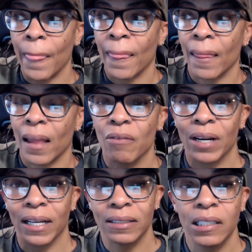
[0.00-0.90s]
And what I
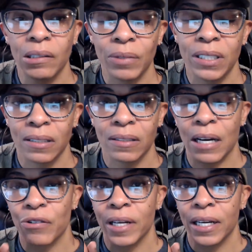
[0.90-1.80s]
did was is I
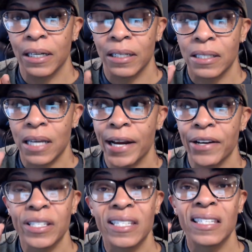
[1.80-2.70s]
created an entire
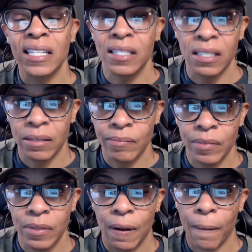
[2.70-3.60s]
system
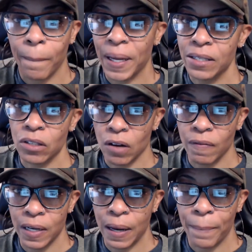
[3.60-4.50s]
based off of
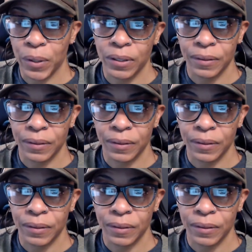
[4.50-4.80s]
that book.